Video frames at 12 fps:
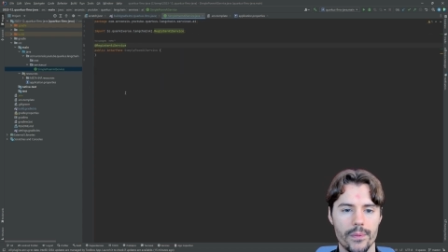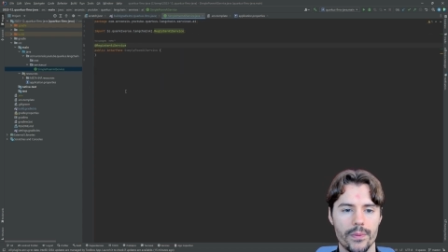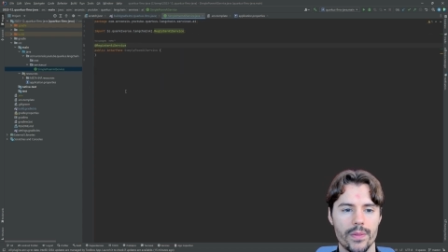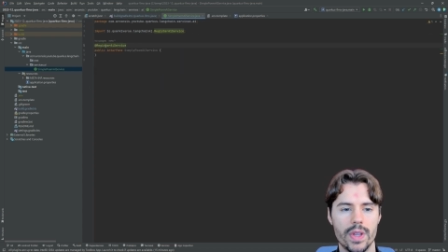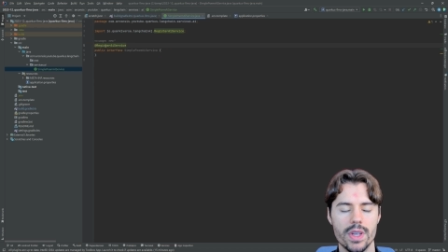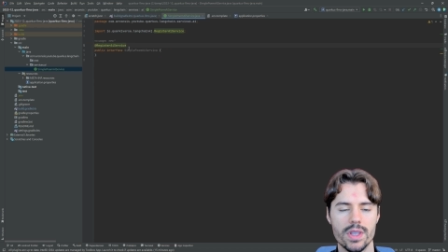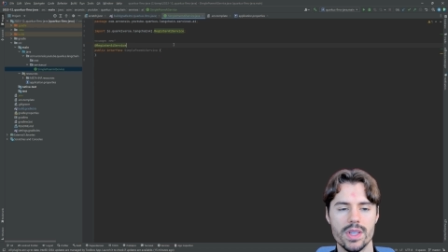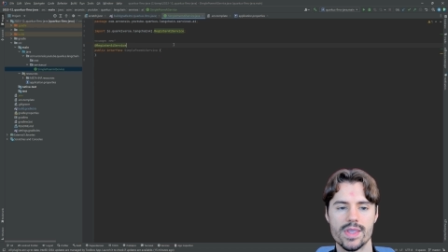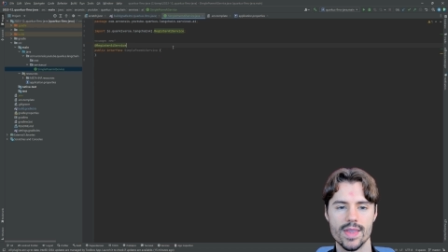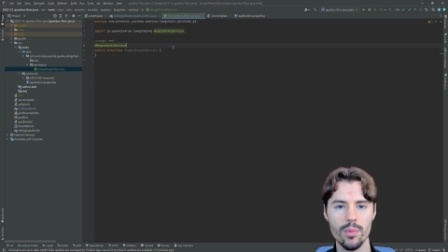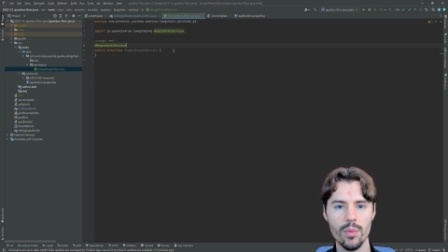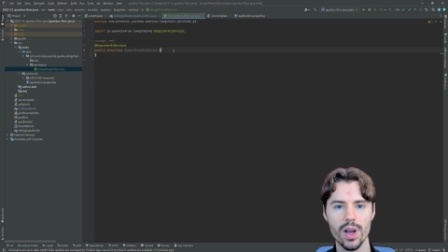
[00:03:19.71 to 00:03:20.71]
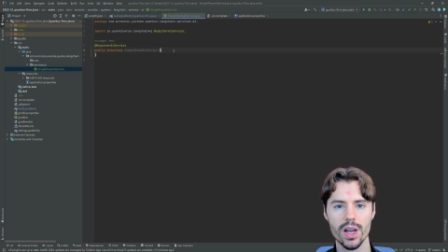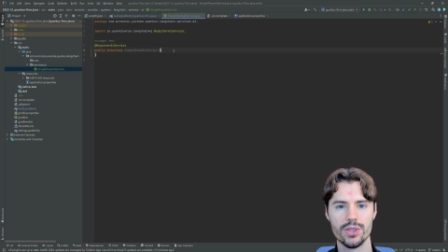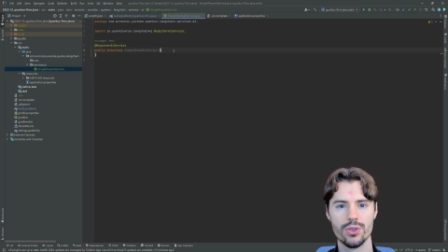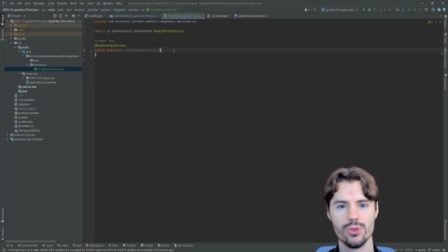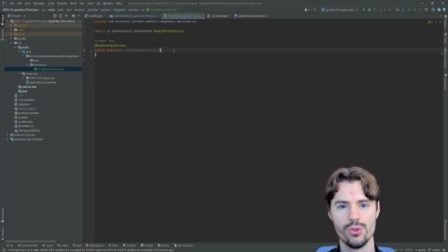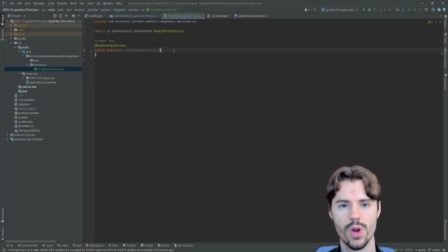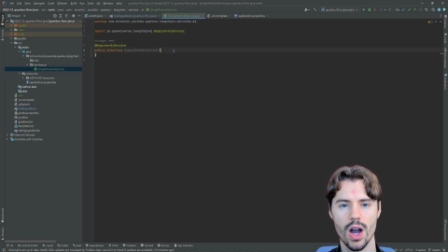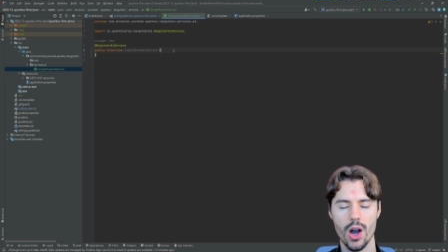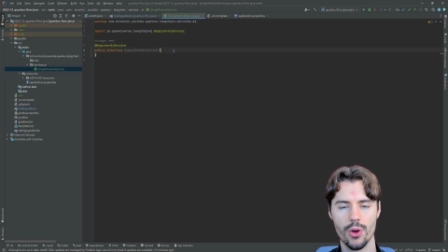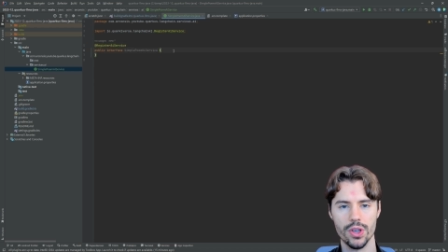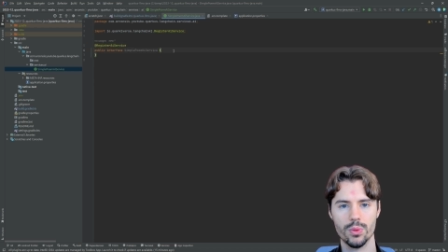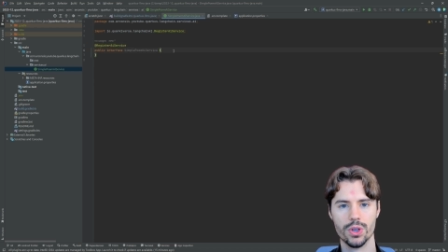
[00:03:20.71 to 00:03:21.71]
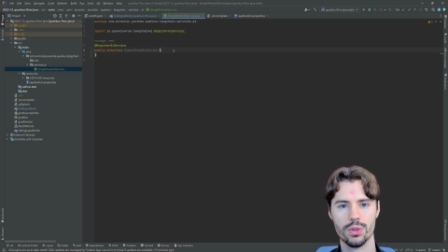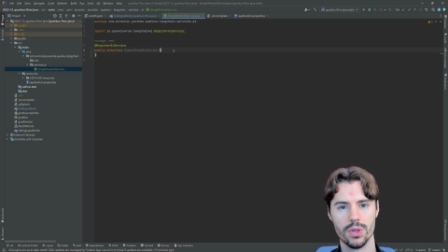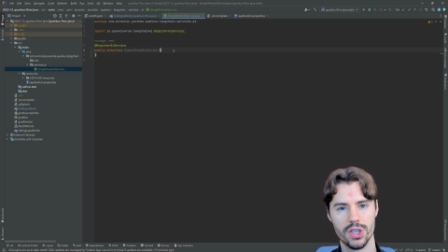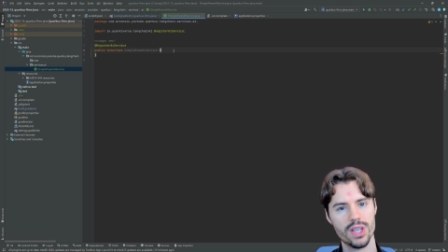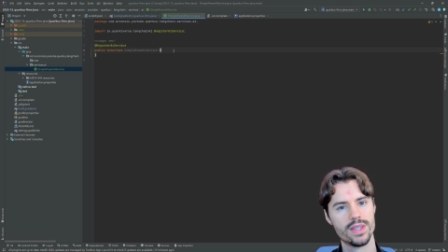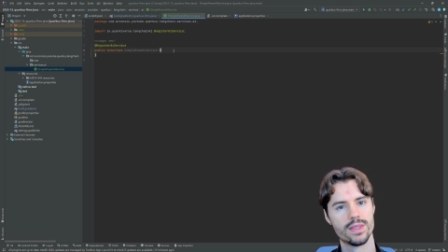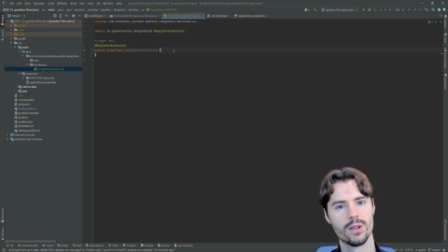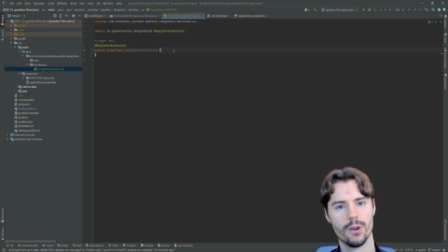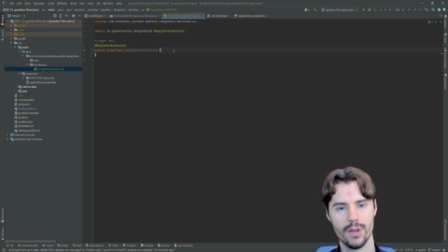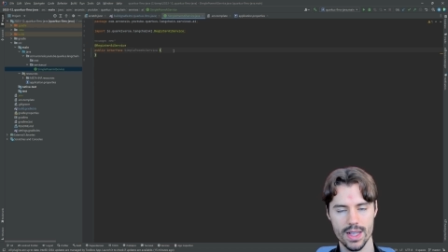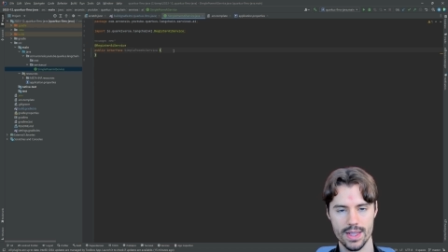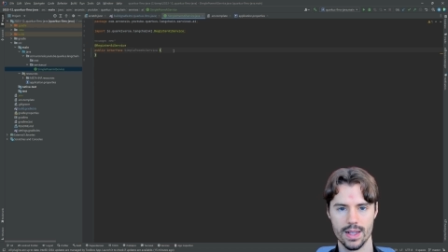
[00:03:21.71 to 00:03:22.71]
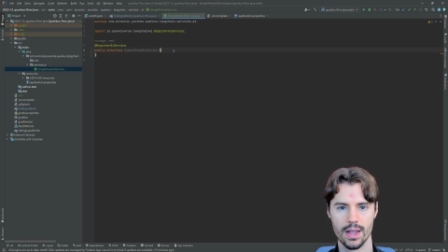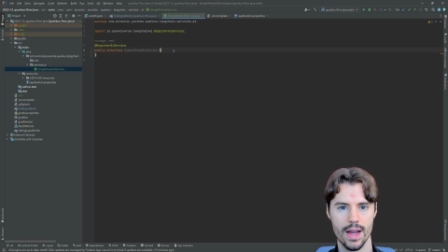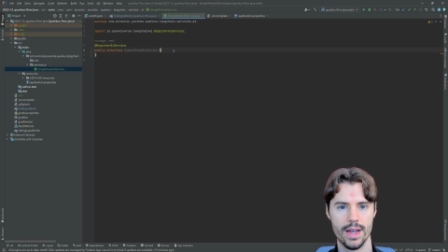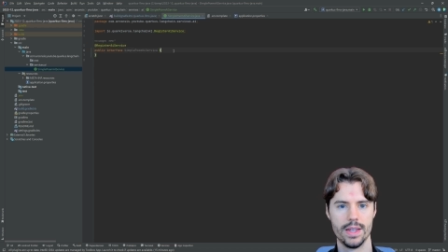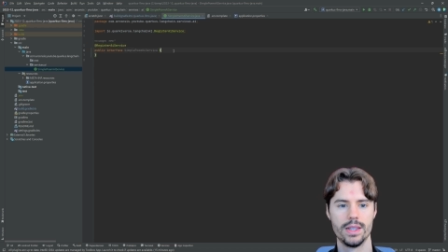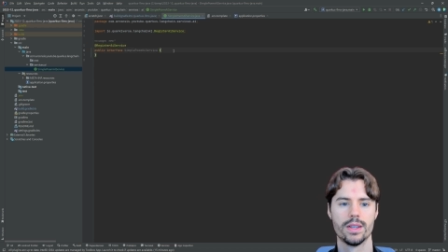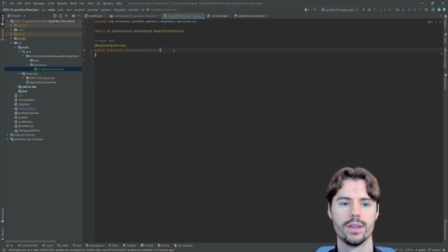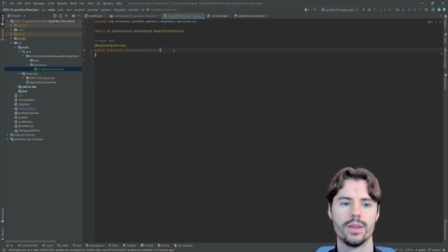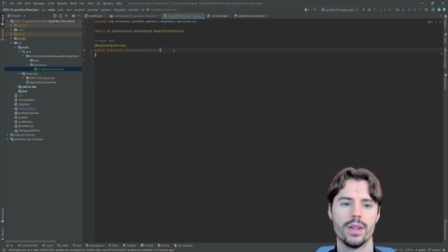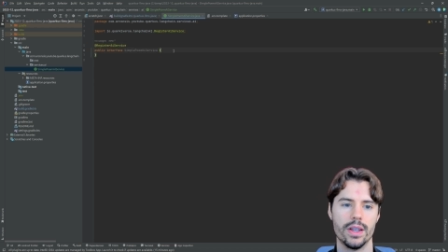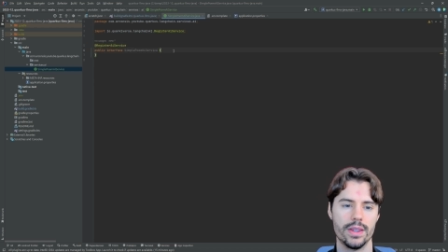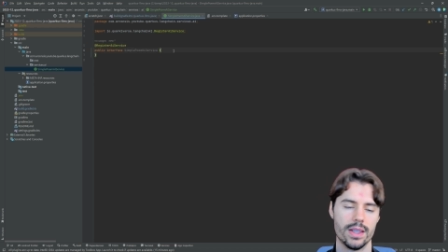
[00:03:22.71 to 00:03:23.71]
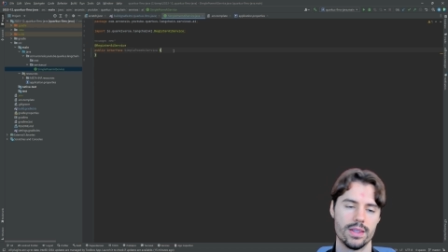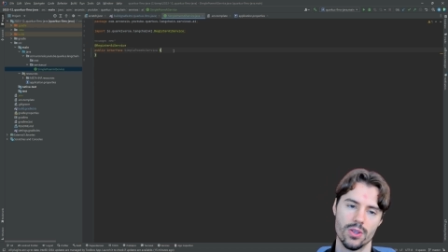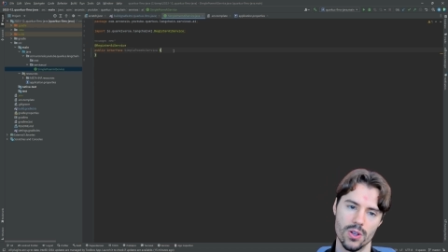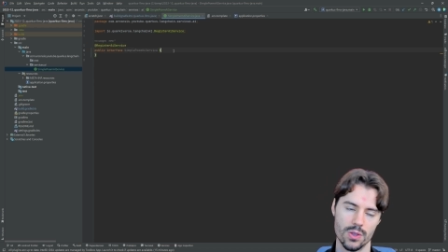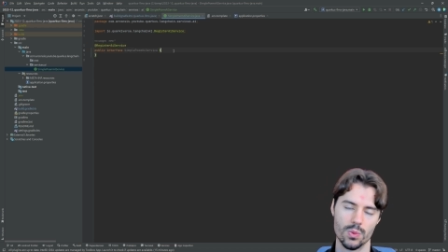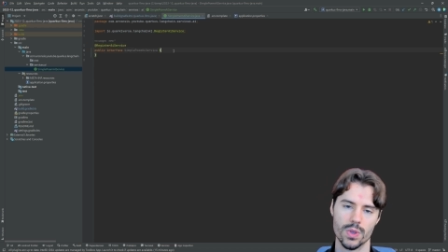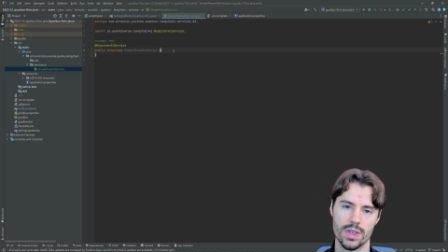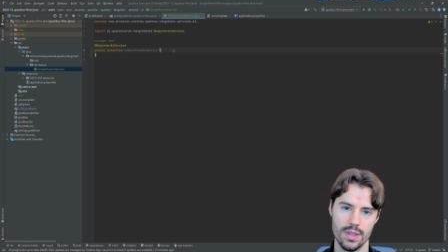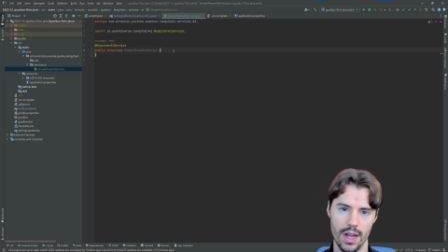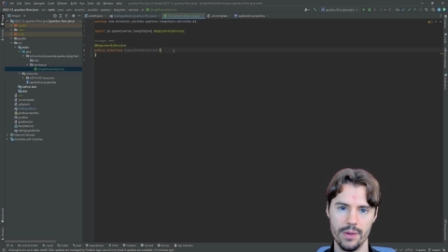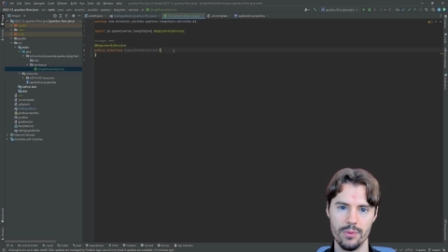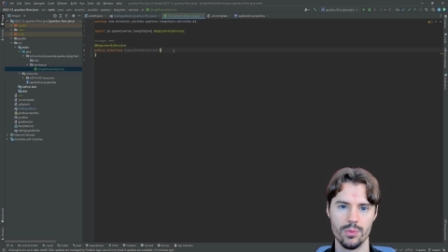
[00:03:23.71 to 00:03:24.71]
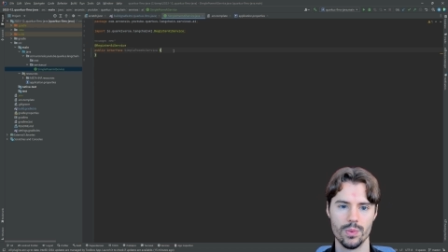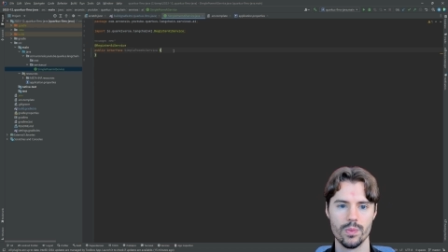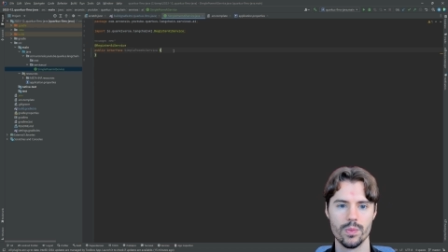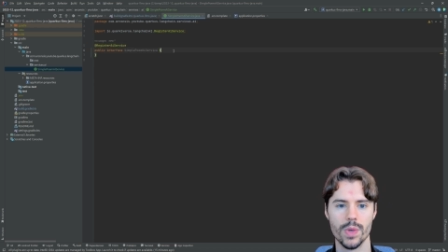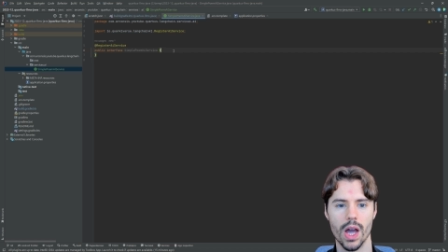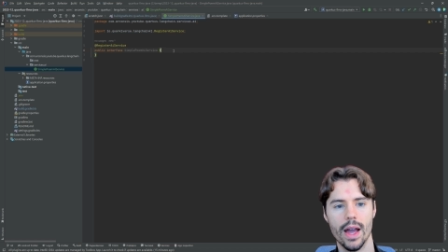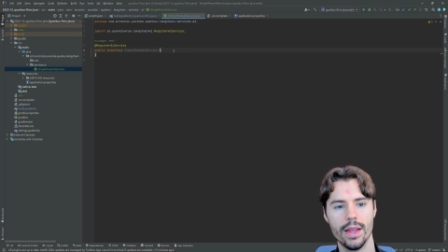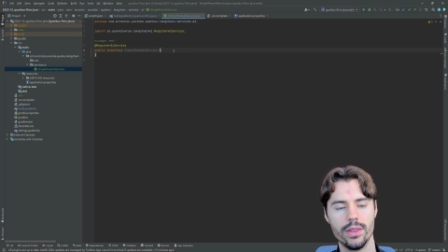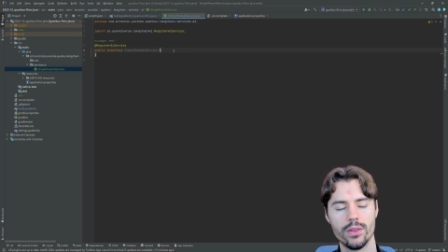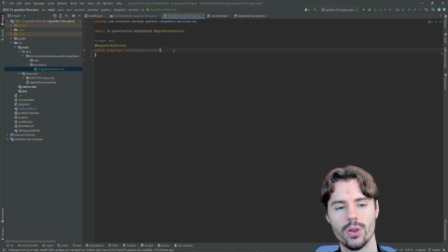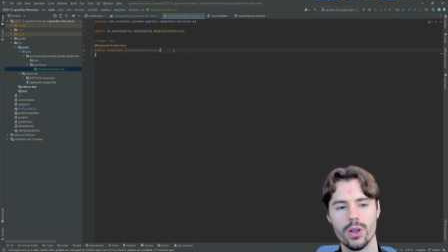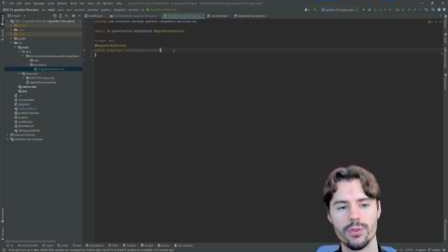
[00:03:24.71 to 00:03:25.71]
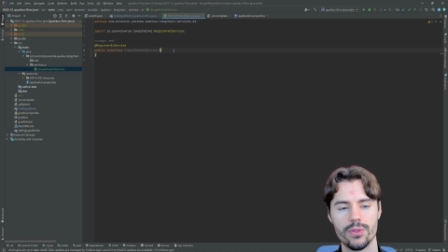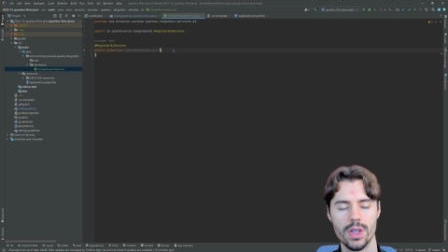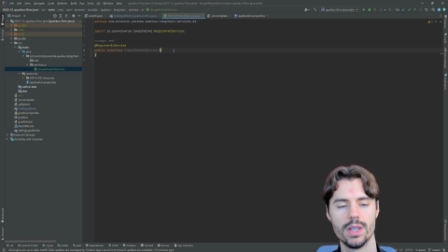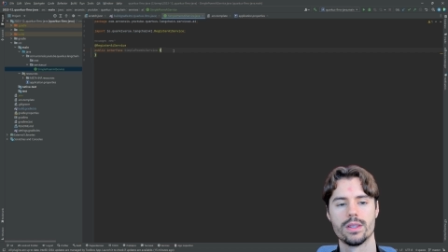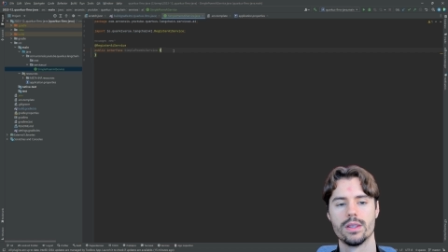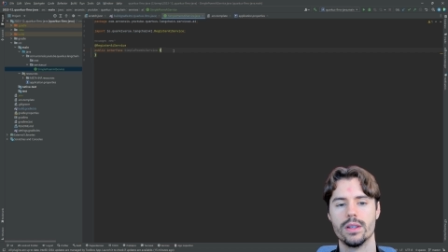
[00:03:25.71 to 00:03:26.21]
This is similar to how you would register a REST client. And that's also what's done behind all of this.